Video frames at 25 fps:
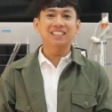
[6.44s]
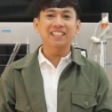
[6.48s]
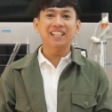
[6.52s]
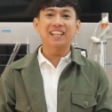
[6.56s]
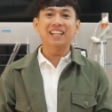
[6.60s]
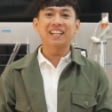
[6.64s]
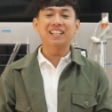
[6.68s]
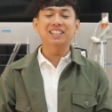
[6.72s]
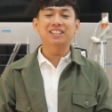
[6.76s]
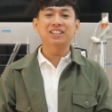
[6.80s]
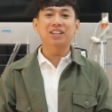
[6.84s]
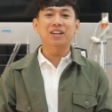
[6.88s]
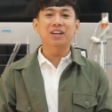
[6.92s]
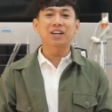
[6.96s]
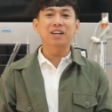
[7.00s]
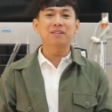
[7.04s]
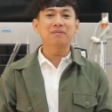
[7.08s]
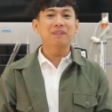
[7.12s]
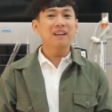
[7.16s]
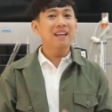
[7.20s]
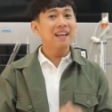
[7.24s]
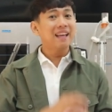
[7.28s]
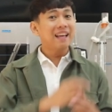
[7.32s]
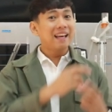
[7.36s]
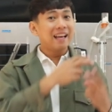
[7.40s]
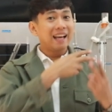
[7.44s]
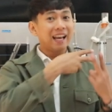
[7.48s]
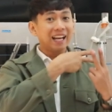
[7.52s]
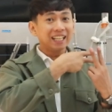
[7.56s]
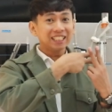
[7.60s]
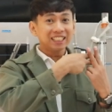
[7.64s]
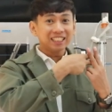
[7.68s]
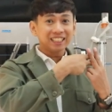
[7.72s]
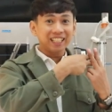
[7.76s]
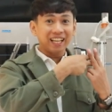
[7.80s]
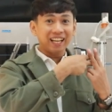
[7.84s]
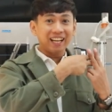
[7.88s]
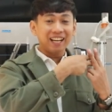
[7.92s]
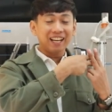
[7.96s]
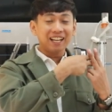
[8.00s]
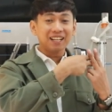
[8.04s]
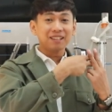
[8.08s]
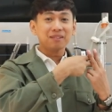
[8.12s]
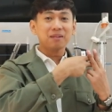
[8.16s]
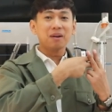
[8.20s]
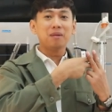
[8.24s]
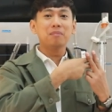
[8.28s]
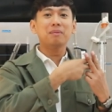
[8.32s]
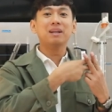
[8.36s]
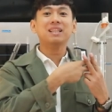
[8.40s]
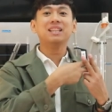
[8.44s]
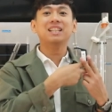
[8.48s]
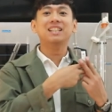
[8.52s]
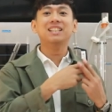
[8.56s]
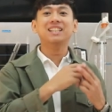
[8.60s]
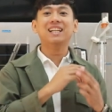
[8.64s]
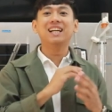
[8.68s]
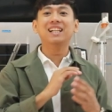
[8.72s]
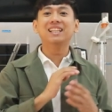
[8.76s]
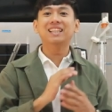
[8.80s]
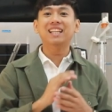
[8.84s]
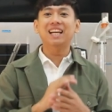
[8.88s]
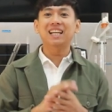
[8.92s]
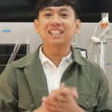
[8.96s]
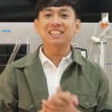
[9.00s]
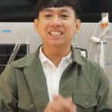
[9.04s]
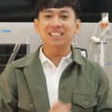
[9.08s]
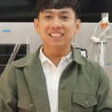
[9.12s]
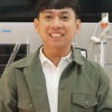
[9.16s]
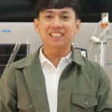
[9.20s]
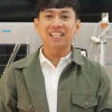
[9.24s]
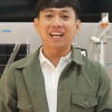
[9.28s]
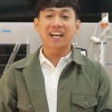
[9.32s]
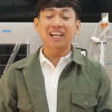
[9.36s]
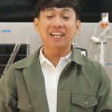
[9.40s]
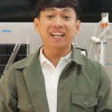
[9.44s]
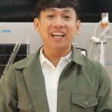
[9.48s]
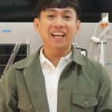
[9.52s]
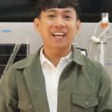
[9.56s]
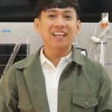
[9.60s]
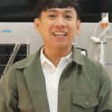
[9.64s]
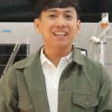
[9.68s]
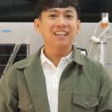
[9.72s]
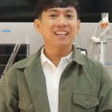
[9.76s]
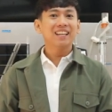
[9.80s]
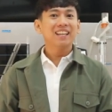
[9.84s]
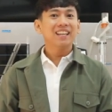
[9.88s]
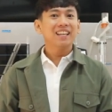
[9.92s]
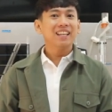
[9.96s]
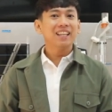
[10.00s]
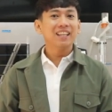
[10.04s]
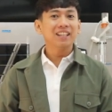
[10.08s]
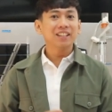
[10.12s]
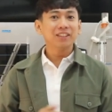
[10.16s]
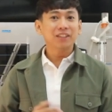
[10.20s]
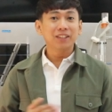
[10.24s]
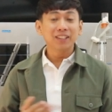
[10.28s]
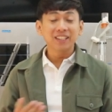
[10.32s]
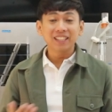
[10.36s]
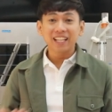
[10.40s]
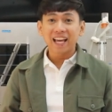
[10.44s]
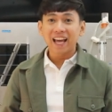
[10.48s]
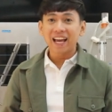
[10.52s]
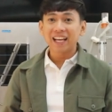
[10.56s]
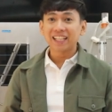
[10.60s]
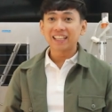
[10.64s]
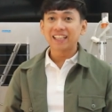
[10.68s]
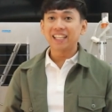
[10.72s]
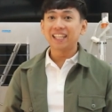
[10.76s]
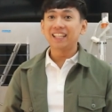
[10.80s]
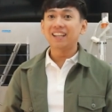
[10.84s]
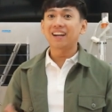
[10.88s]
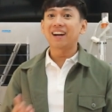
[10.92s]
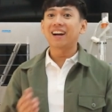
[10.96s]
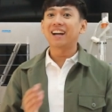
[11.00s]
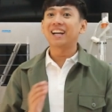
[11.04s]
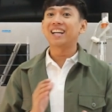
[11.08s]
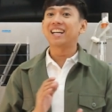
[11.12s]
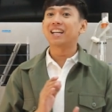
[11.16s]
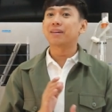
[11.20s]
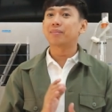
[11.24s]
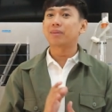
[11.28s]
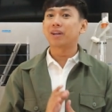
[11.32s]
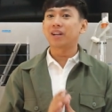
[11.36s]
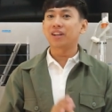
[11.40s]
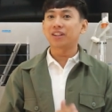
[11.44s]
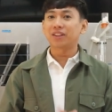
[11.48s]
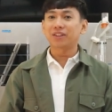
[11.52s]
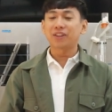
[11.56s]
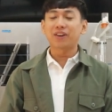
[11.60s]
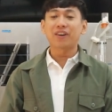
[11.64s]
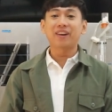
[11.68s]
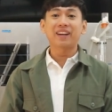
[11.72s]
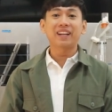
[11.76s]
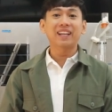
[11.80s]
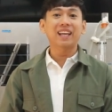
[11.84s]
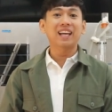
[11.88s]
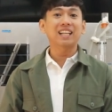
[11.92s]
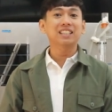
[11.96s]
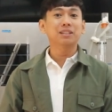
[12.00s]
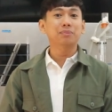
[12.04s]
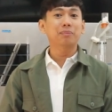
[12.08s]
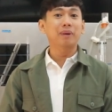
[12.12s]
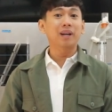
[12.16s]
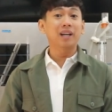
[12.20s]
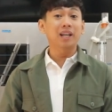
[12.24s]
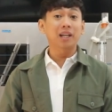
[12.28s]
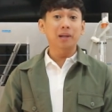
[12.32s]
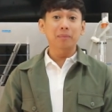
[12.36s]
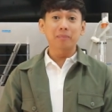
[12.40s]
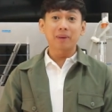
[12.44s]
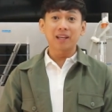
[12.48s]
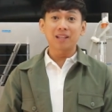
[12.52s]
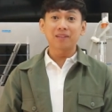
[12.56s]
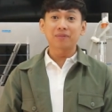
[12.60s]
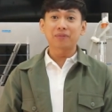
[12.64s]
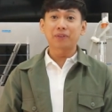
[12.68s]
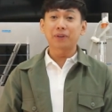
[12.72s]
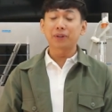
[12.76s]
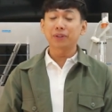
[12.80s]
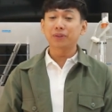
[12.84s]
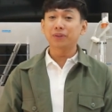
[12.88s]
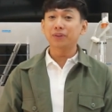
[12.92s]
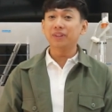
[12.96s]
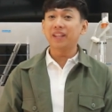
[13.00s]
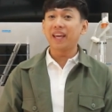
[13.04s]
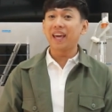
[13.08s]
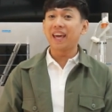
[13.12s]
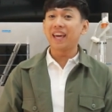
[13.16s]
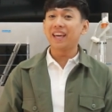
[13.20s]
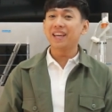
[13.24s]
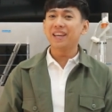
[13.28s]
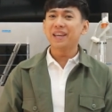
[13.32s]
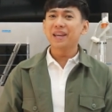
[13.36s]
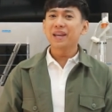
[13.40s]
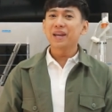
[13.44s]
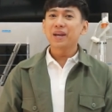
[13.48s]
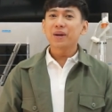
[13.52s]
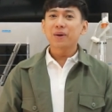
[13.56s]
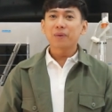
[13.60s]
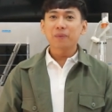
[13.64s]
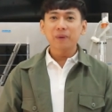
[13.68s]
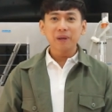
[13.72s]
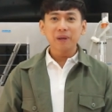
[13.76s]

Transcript: series of Hashtag Material Testing Series. In conducting our laboratory experiment for today,